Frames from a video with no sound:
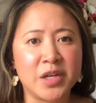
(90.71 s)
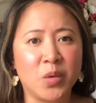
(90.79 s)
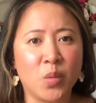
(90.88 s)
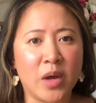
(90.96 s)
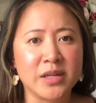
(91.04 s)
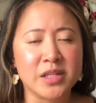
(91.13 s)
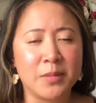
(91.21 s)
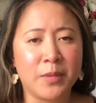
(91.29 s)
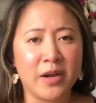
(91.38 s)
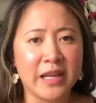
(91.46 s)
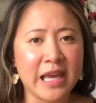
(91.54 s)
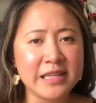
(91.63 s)
only works on a
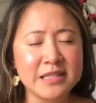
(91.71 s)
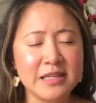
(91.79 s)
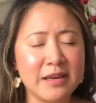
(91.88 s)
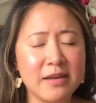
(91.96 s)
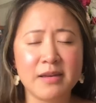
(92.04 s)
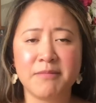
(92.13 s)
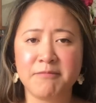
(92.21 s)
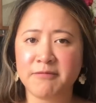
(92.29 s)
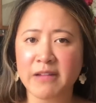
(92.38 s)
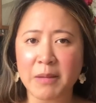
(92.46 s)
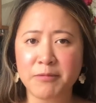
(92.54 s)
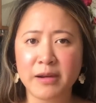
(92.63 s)
polyester
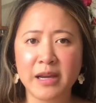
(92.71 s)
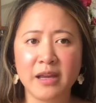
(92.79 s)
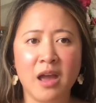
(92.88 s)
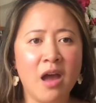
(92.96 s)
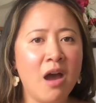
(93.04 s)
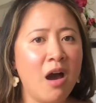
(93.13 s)
fabric.